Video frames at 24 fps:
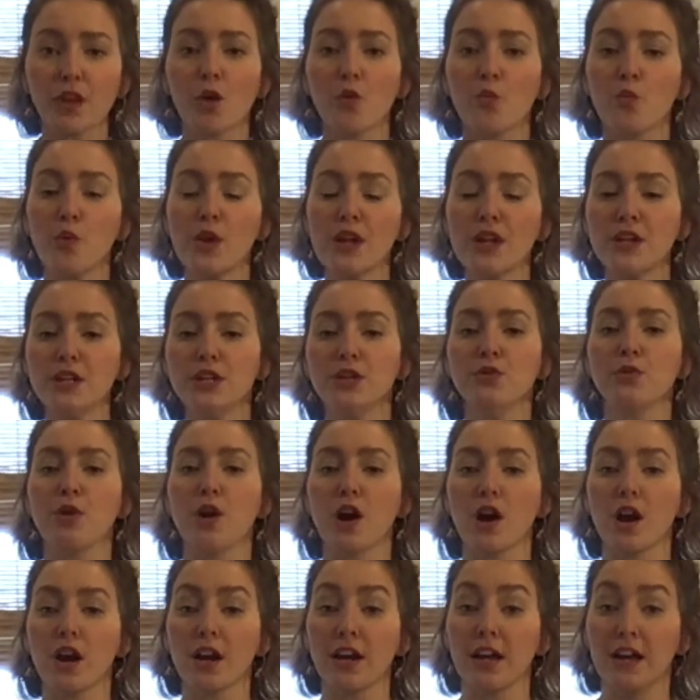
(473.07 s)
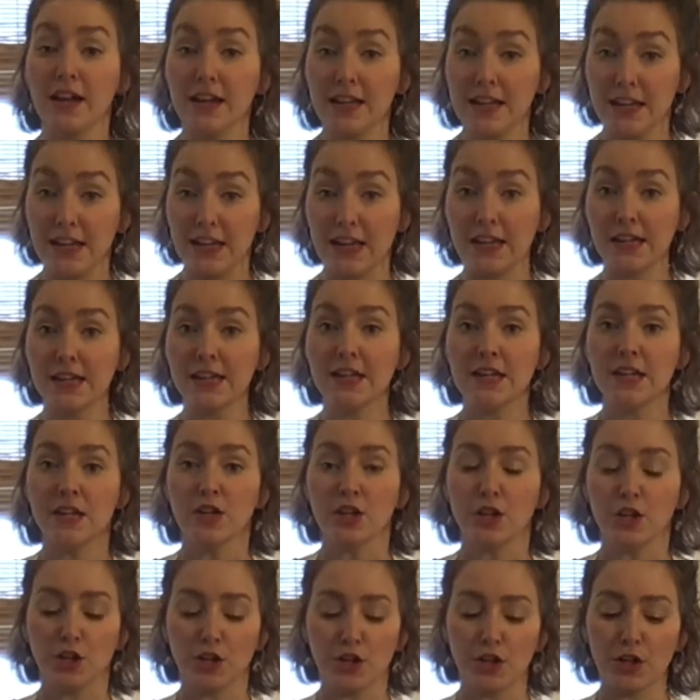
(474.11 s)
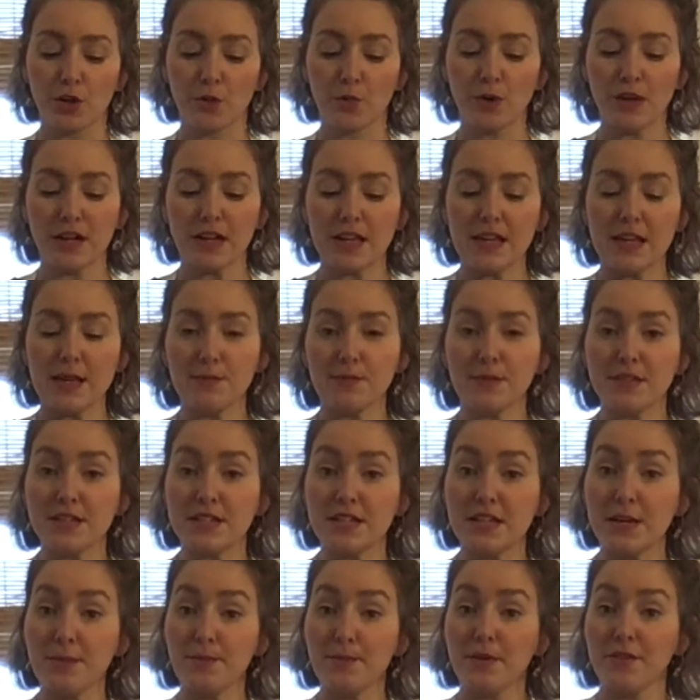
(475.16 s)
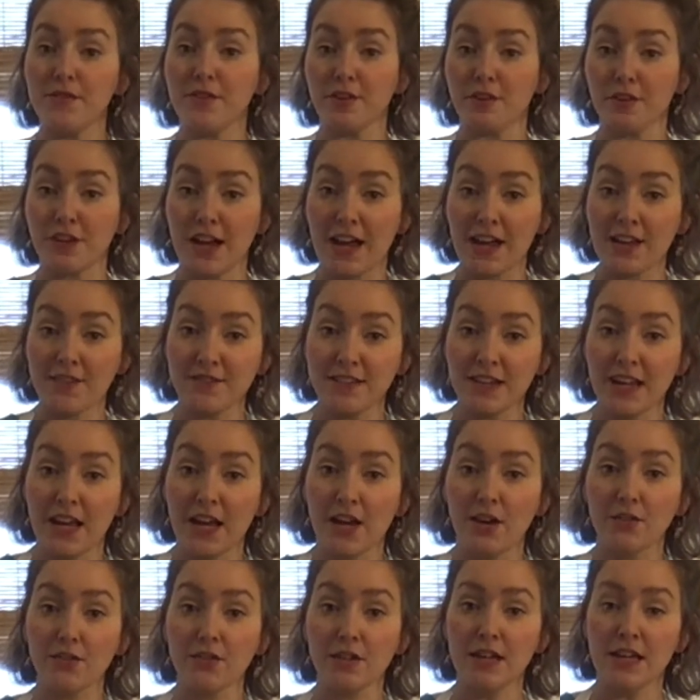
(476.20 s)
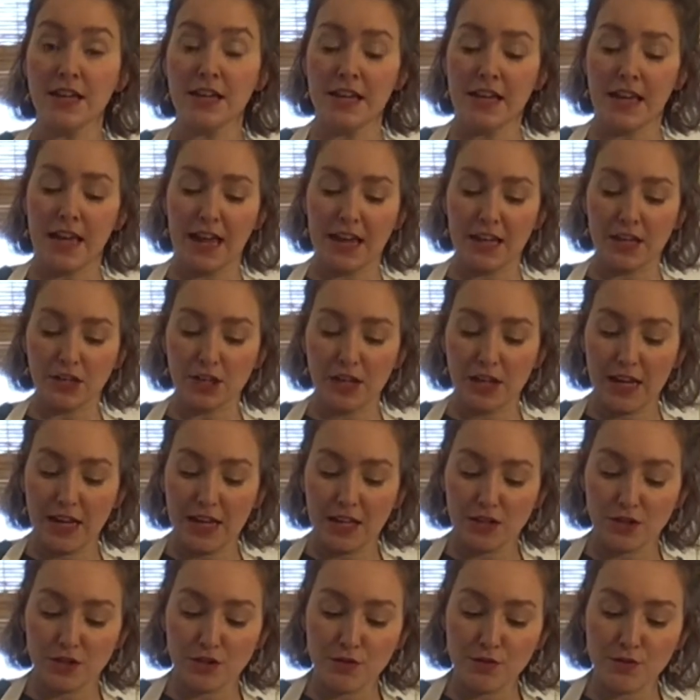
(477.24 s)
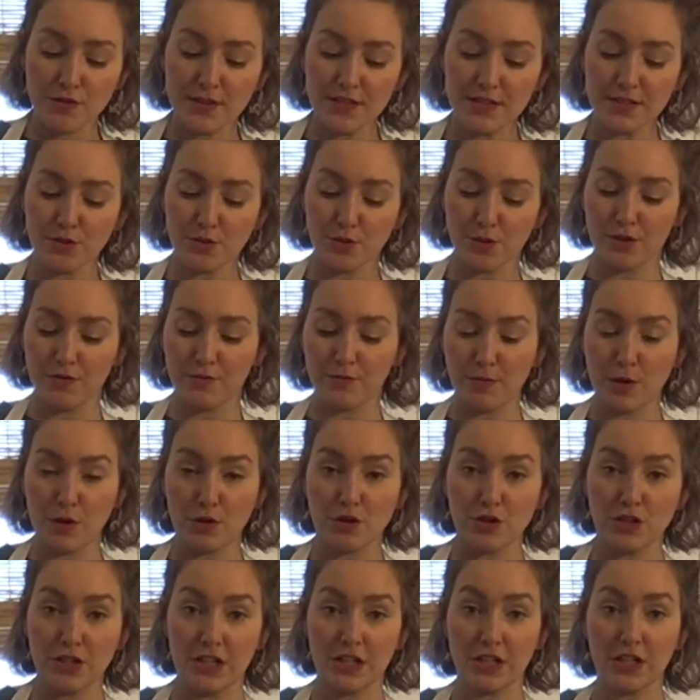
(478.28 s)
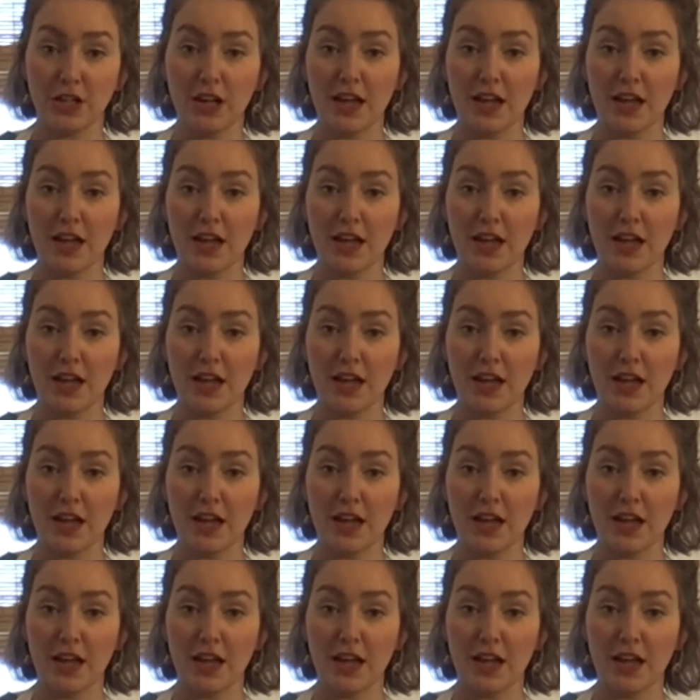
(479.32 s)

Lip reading: When you are cutting, you're going to want to keep the tip of your knife down and do this sort of motion.